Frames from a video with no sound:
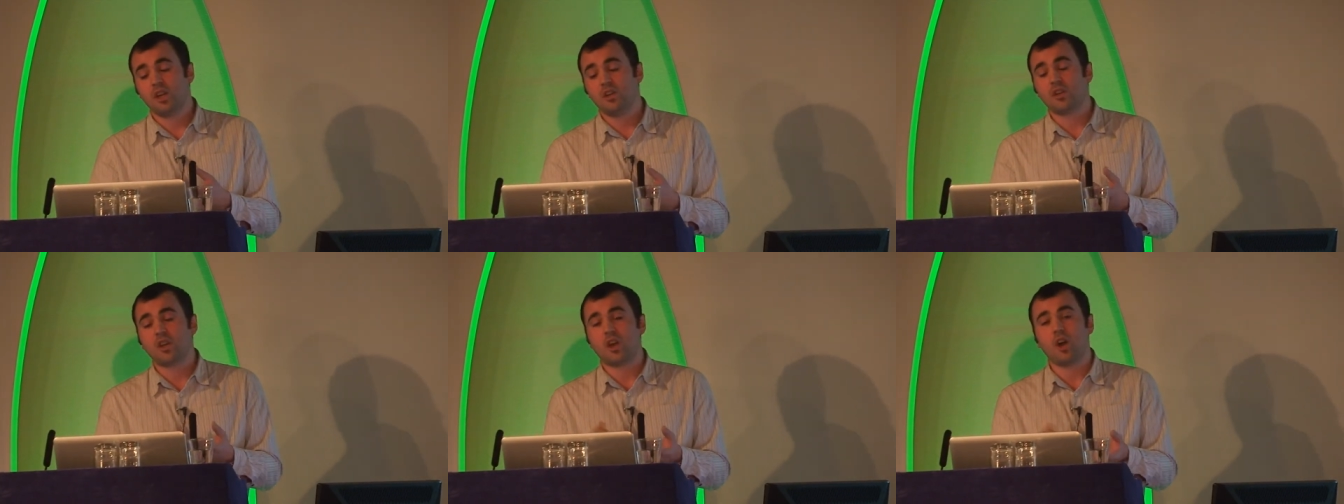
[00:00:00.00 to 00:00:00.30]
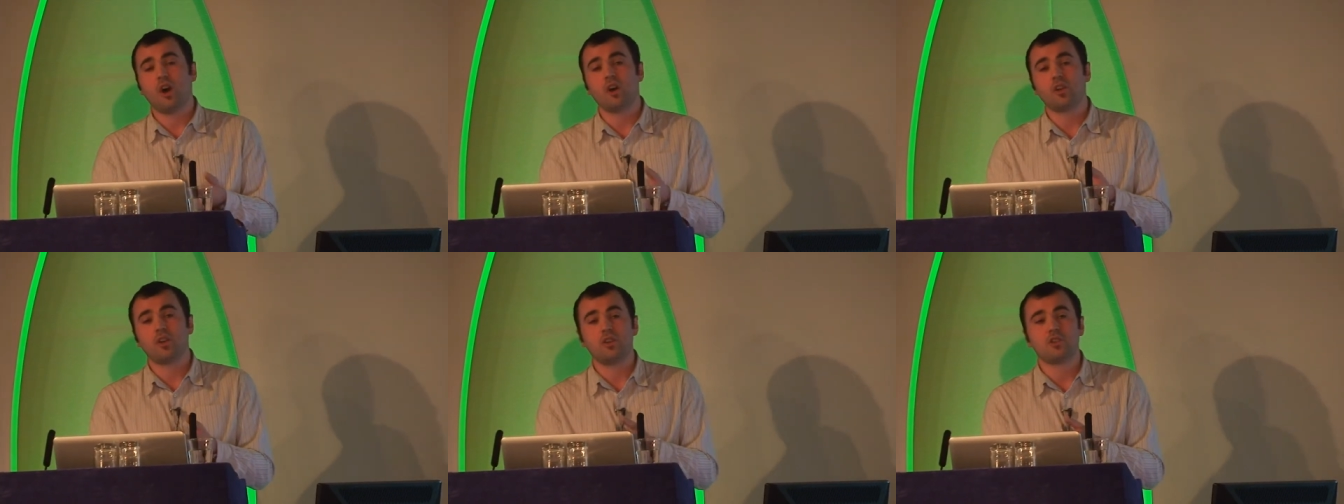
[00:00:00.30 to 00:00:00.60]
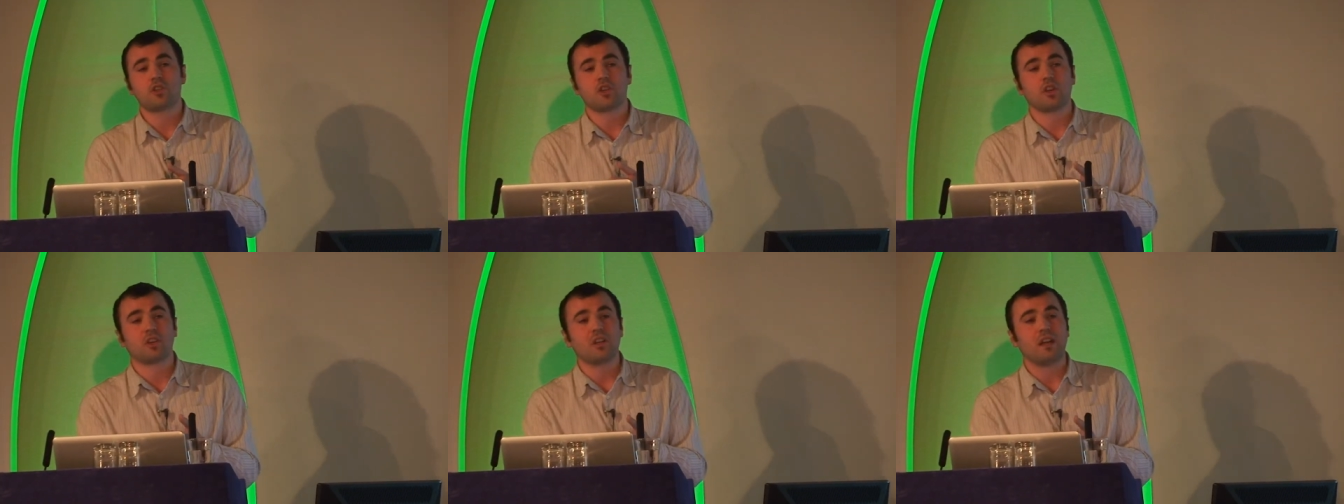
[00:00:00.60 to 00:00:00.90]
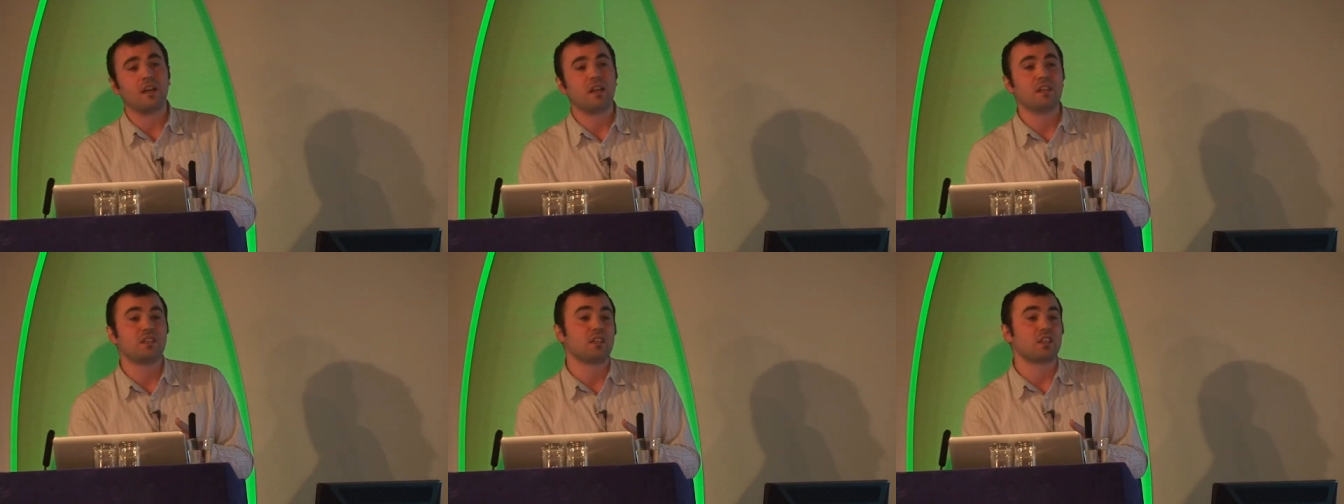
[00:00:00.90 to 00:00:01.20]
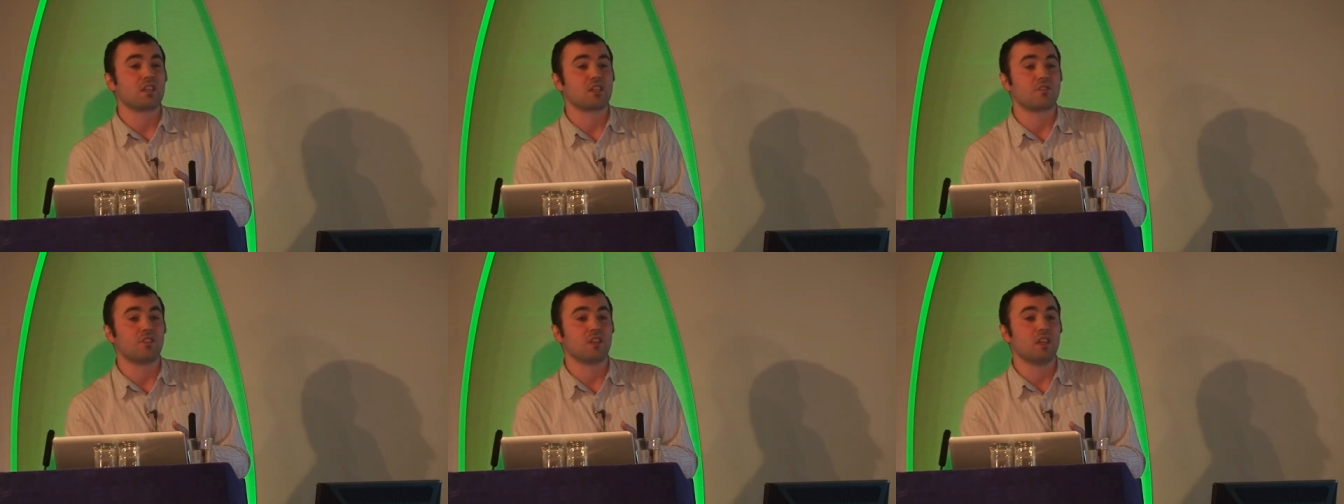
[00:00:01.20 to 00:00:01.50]
You can't use Google
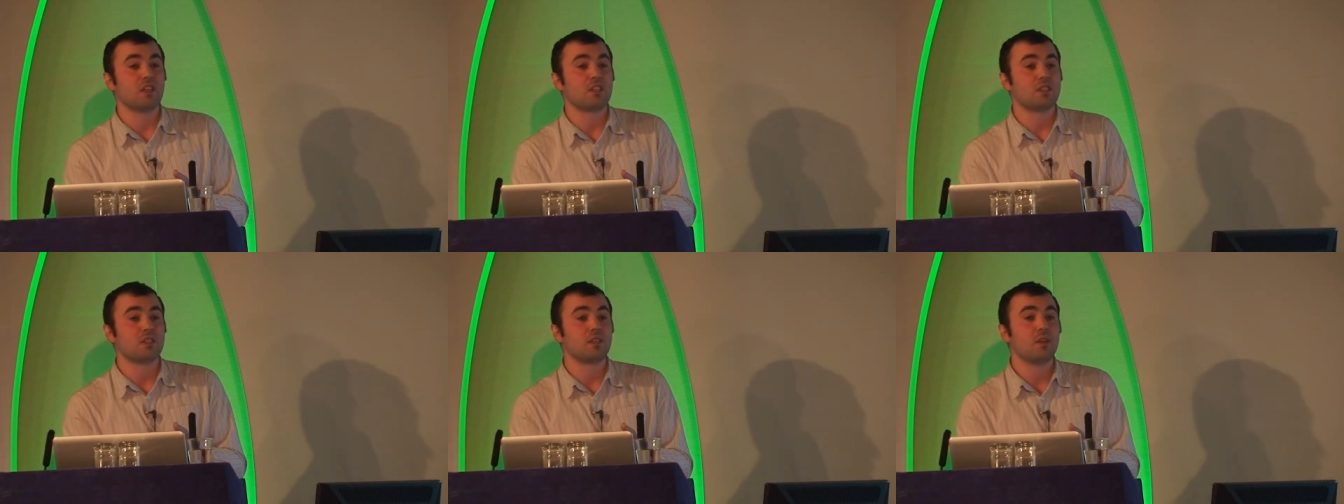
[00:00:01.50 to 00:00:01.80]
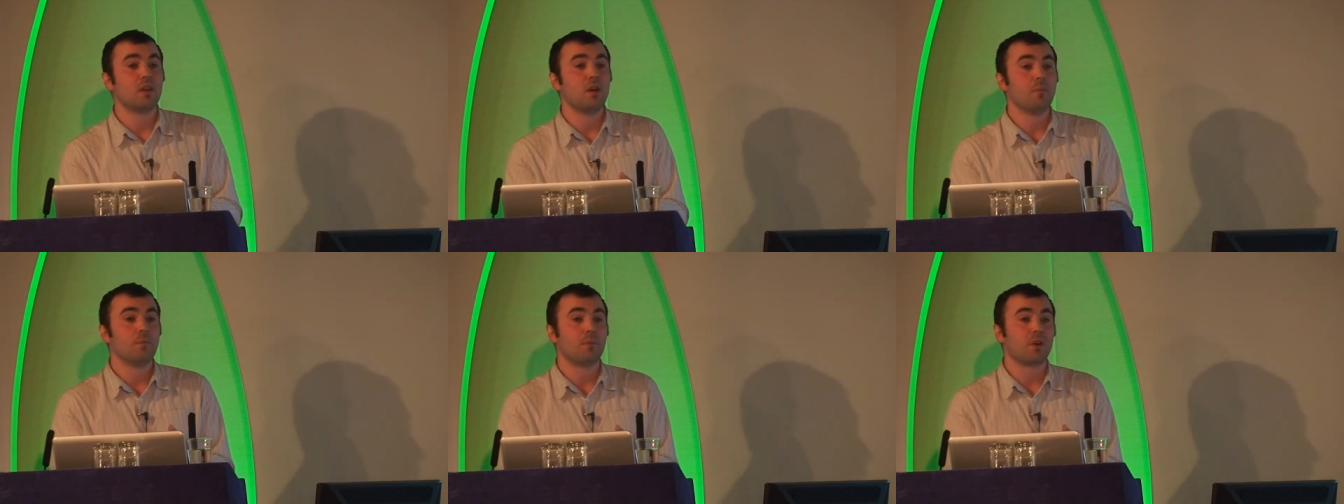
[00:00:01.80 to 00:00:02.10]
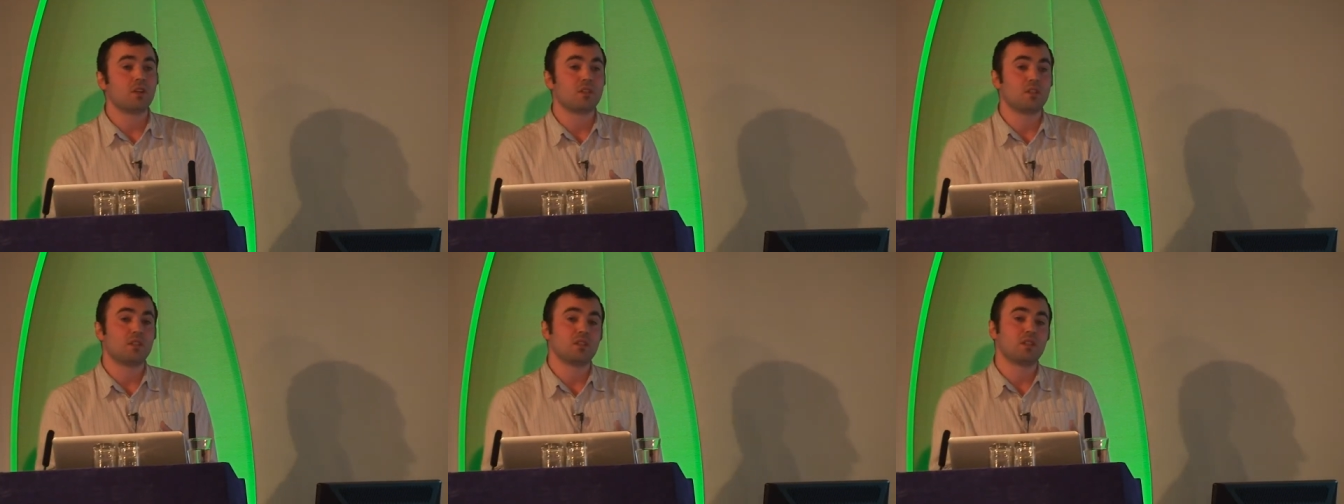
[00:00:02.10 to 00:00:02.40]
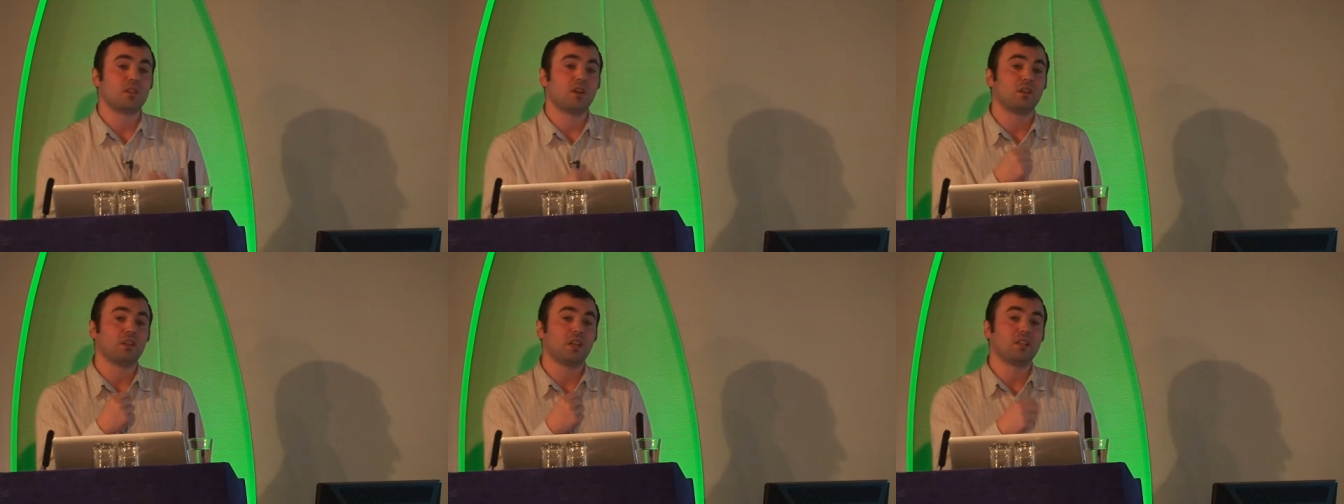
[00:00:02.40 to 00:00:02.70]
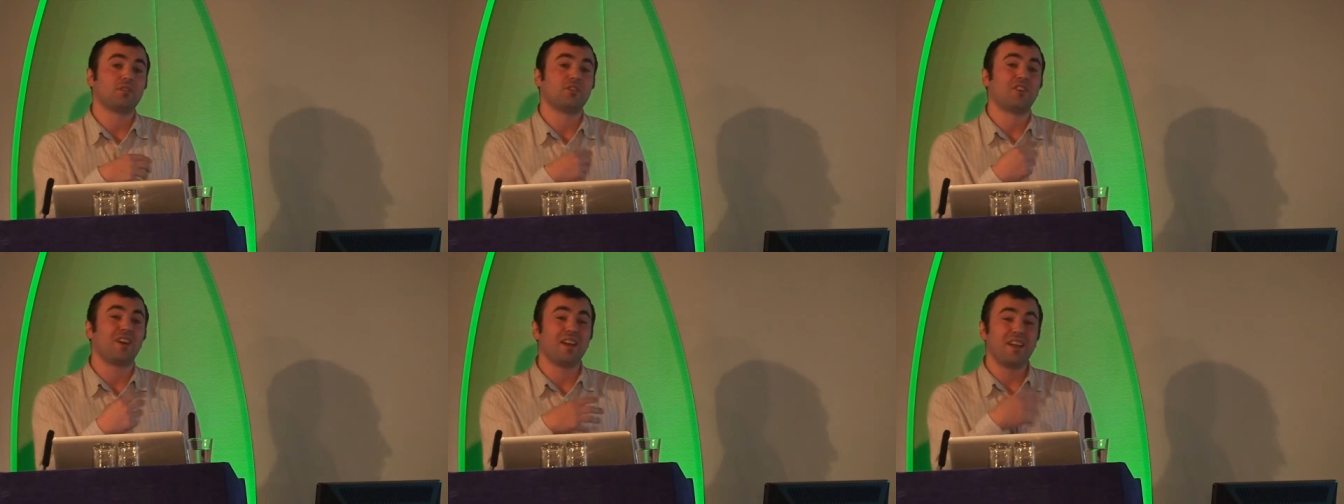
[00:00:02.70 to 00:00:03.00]
Analytics for this because it doesn't
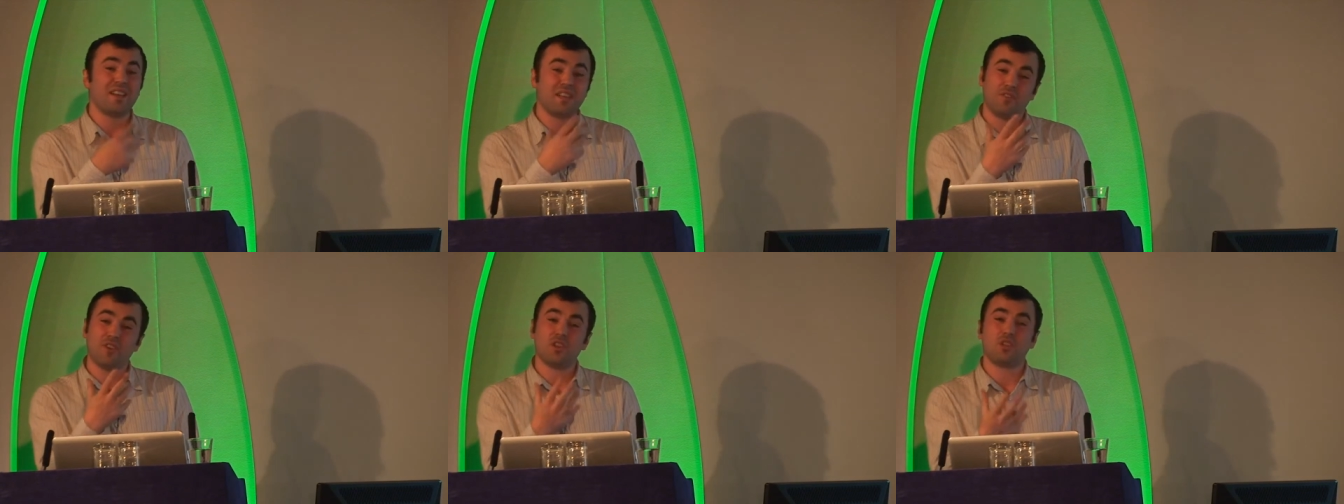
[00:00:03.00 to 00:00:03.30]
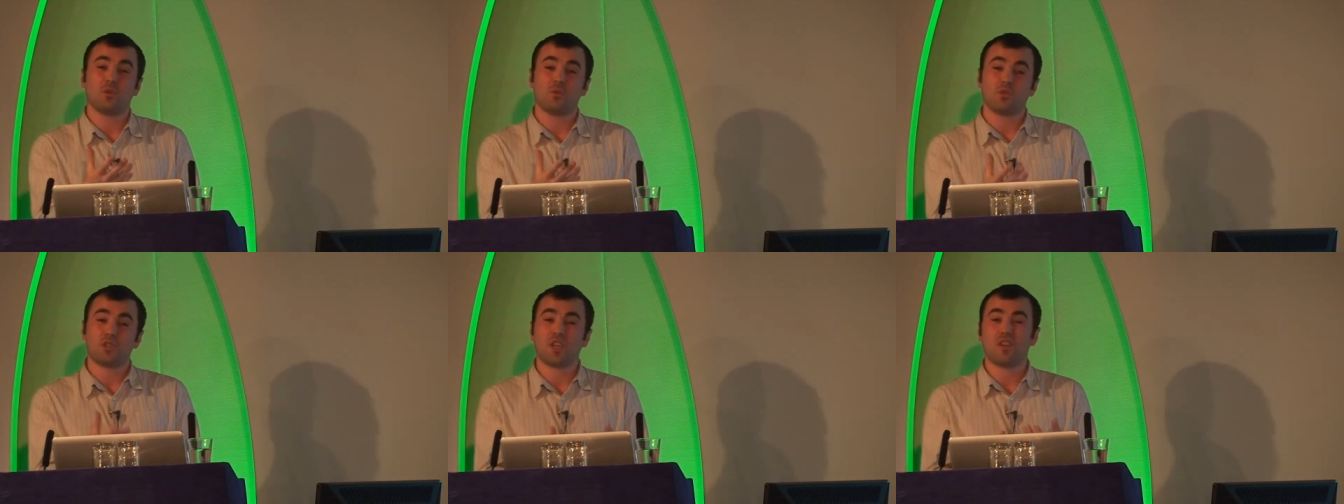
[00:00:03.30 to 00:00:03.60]
identify individuals,